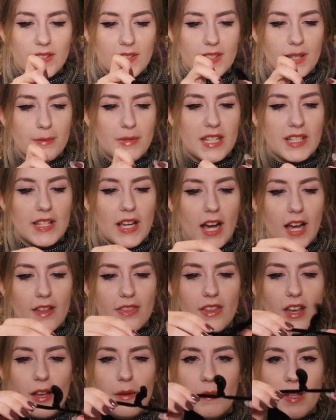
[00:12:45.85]
because somebody
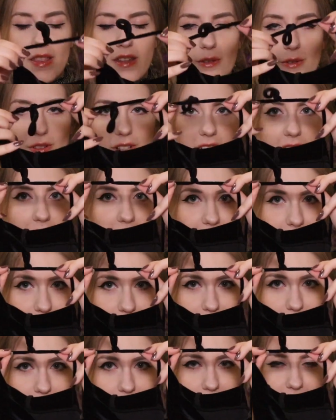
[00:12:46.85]
tied them and they're like
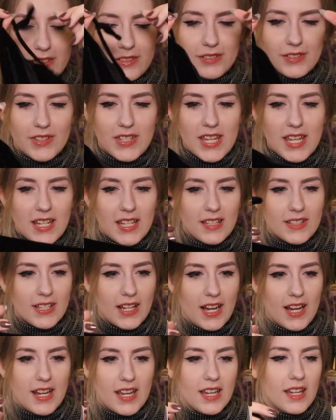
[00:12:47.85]
little teeny
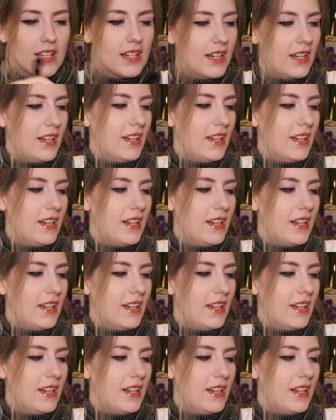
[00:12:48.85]
tiny